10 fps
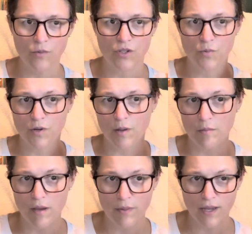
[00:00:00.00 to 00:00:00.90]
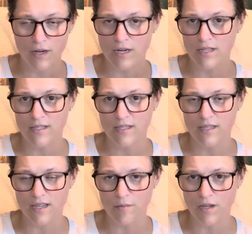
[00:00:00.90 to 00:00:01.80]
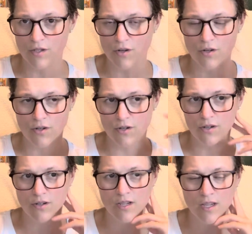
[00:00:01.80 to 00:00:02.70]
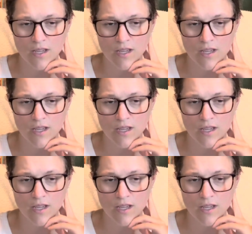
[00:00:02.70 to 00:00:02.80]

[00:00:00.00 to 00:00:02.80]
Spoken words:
which is probably my parents and my daughter